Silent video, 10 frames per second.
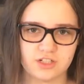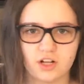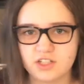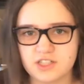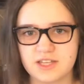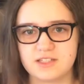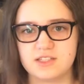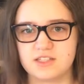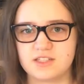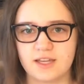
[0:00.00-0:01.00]
It all stays
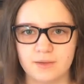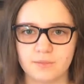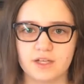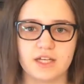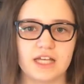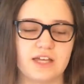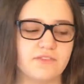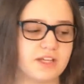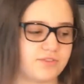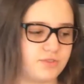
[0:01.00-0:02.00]
the same
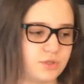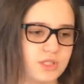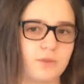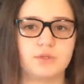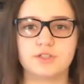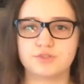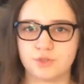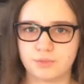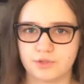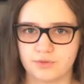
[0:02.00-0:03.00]
even if you double or
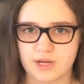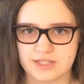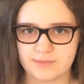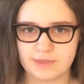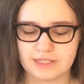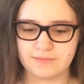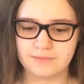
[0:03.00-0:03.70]
triple the recipe.